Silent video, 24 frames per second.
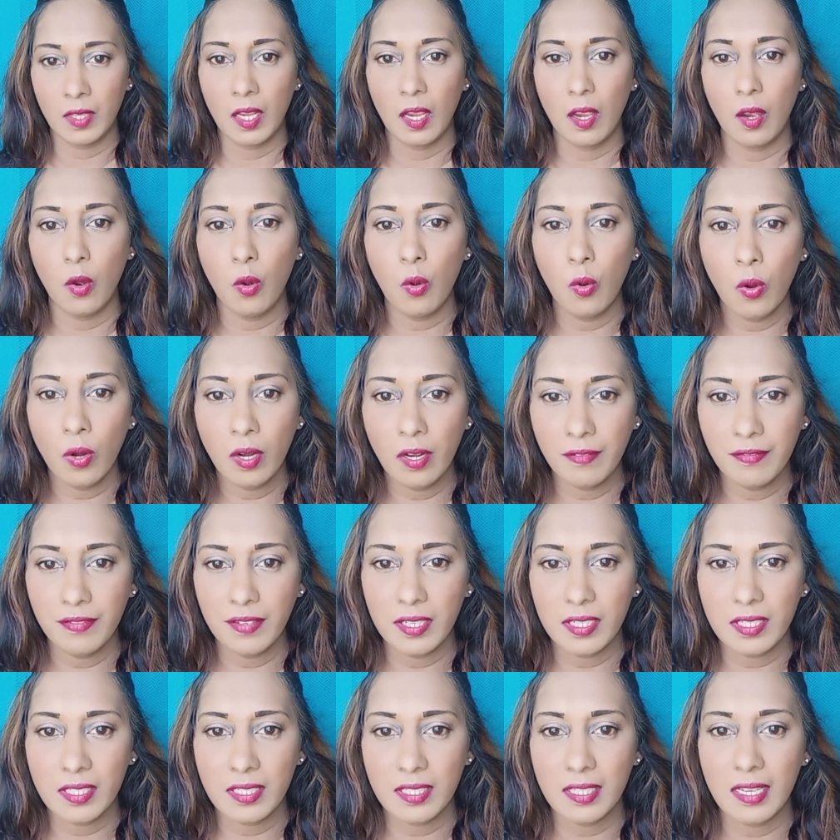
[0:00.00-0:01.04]
All of
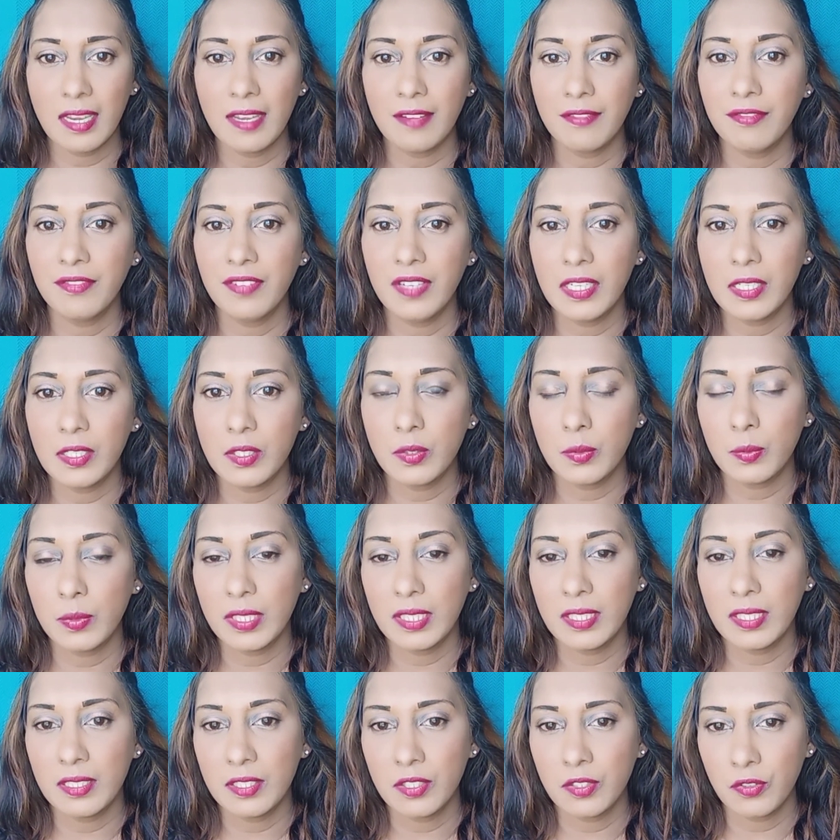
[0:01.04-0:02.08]
us are faced with
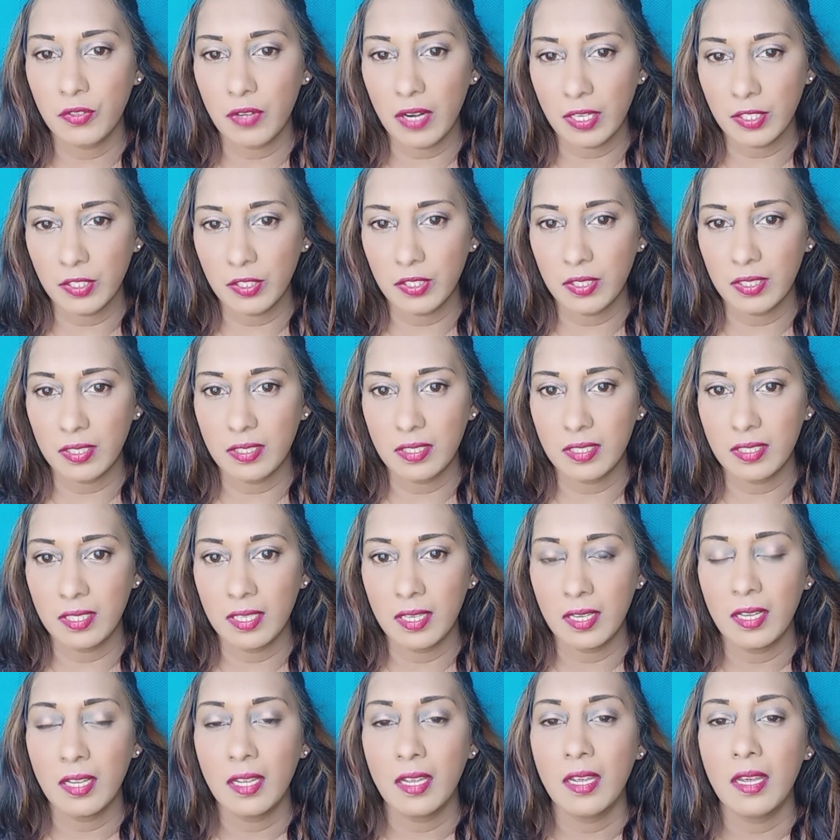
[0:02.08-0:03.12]
distractions,
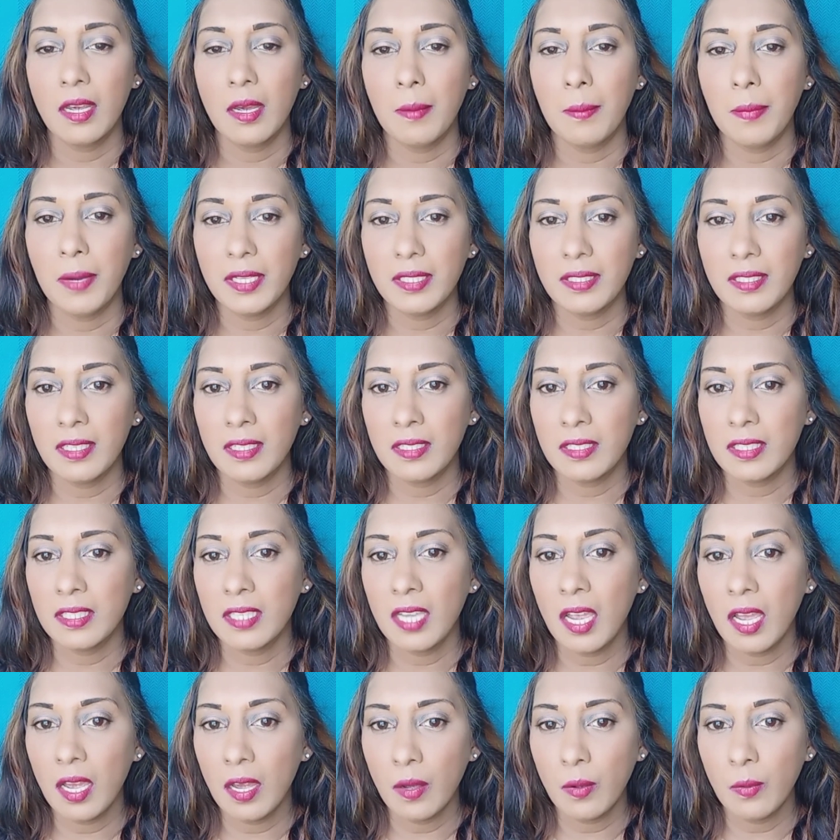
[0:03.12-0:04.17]
but it's
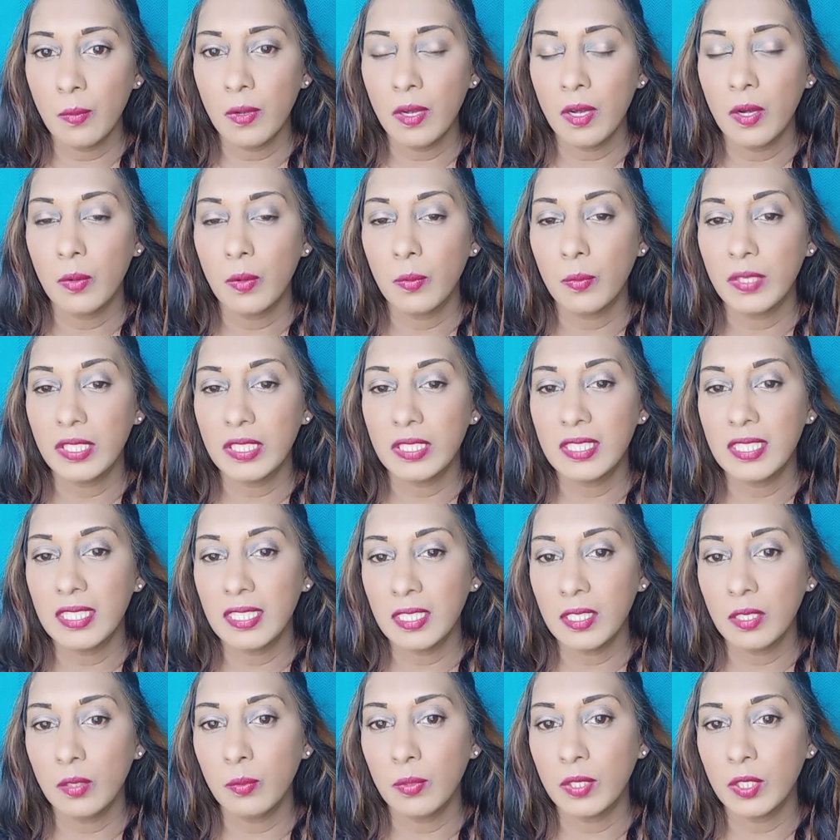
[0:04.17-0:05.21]
how we deal
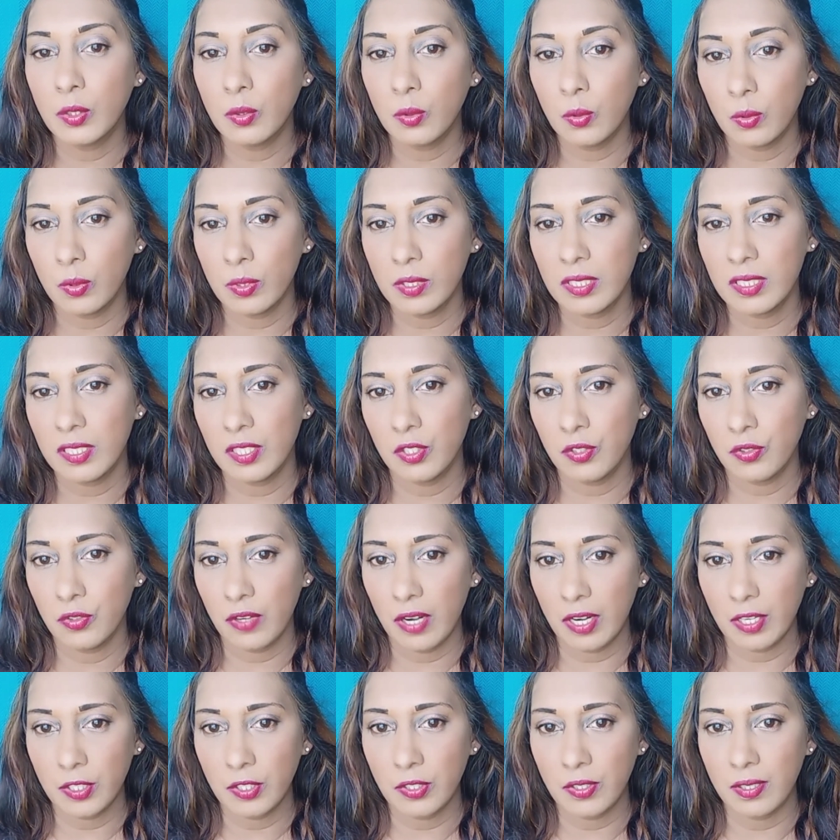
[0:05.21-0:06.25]
with those
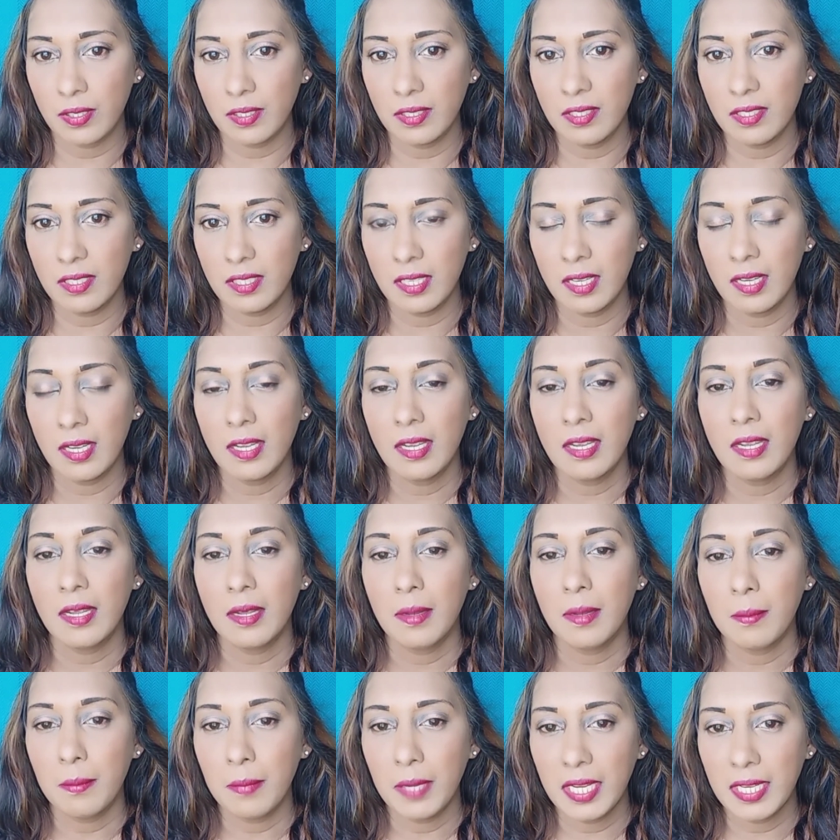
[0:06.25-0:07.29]
distractions
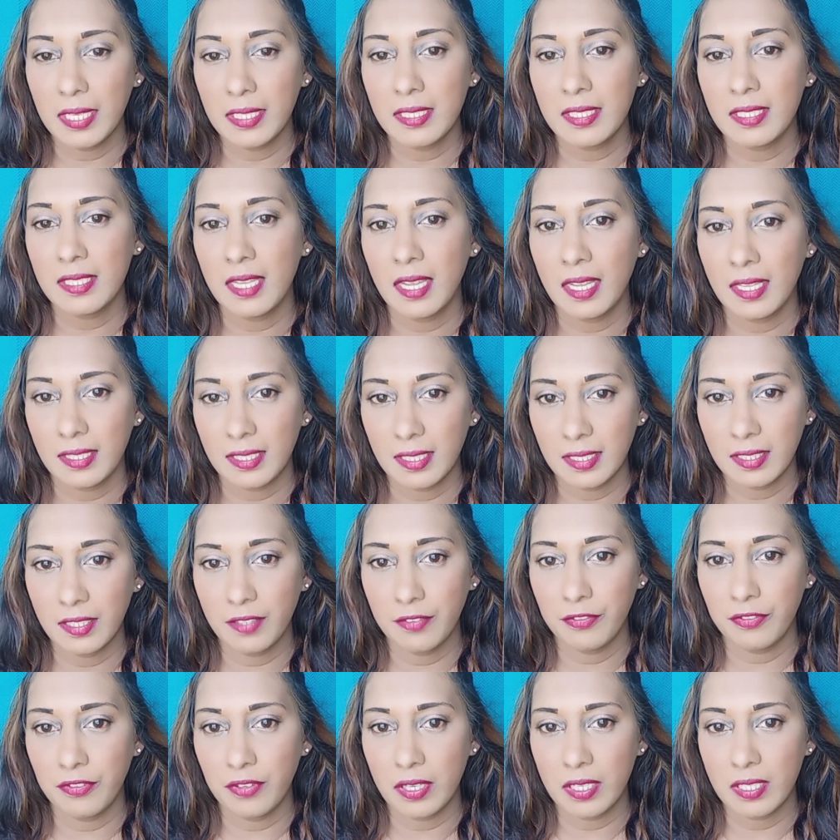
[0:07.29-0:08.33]
makes the
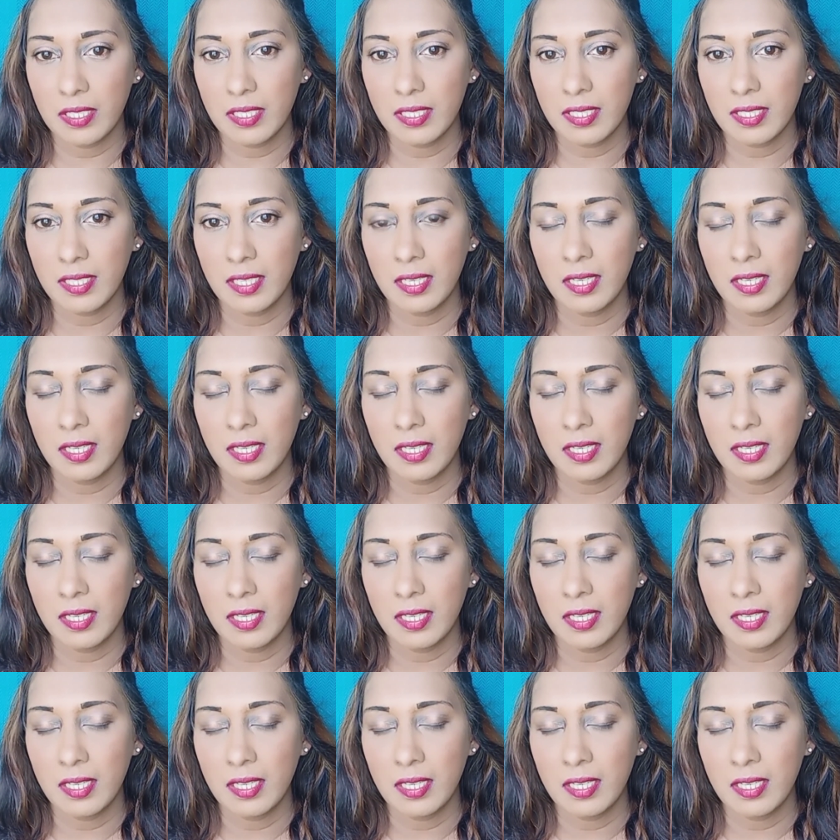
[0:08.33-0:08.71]
difference.